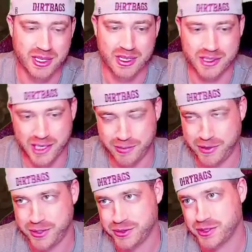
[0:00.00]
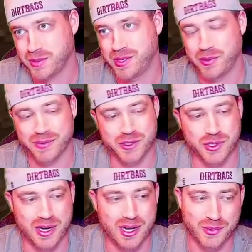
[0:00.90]
Land Raiders is something that we have to
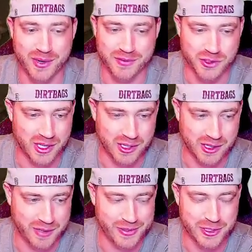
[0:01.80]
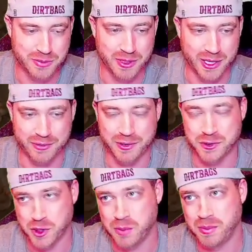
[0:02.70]
try out. We haven't tried out Land Raiders, but Land Raiders
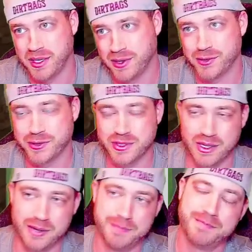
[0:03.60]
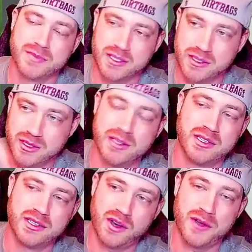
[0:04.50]
could be another um,
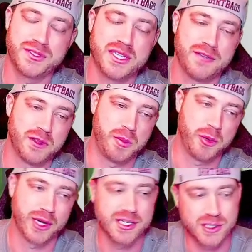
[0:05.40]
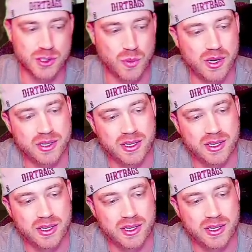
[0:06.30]
offset for the Purgation Squad.